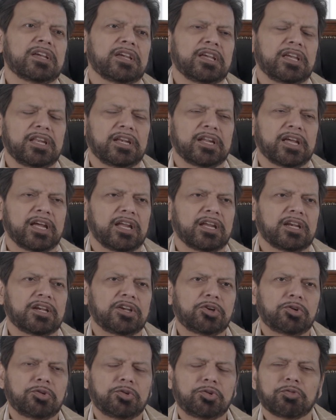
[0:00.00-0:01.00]
in a
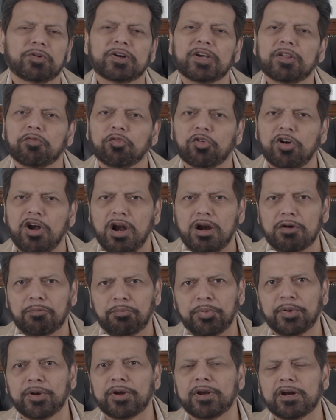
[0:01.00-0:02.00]
24 hour
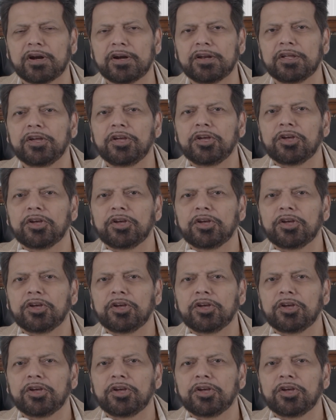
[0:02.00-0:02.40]
period.